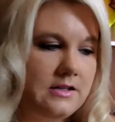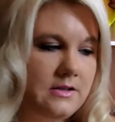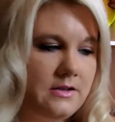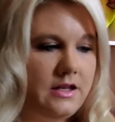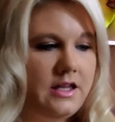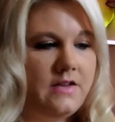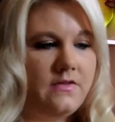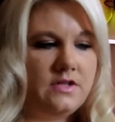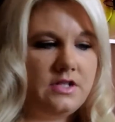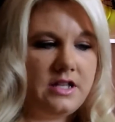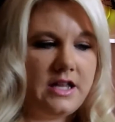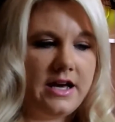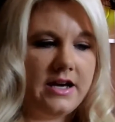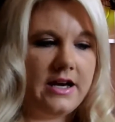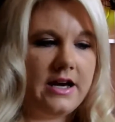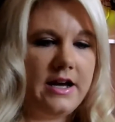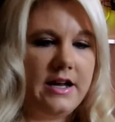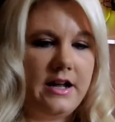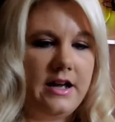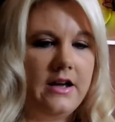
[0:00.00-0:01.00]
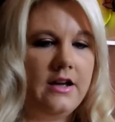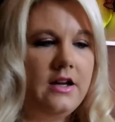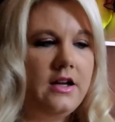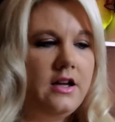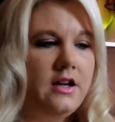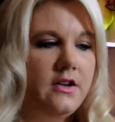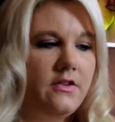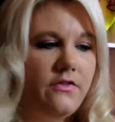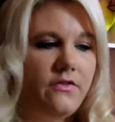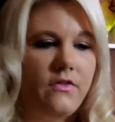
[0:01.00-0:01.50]
So it gives you that kind of
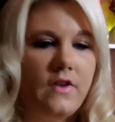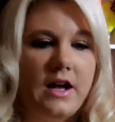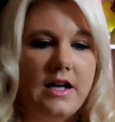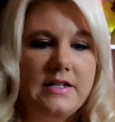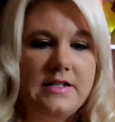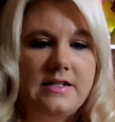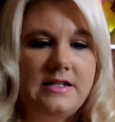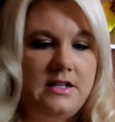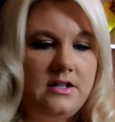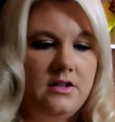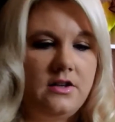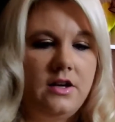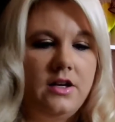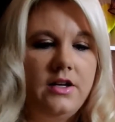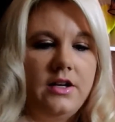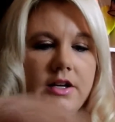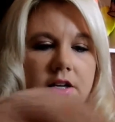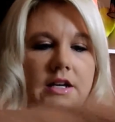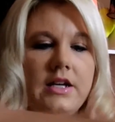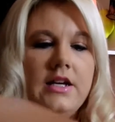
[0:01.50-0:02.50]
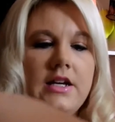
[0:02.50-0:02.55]
frosty look.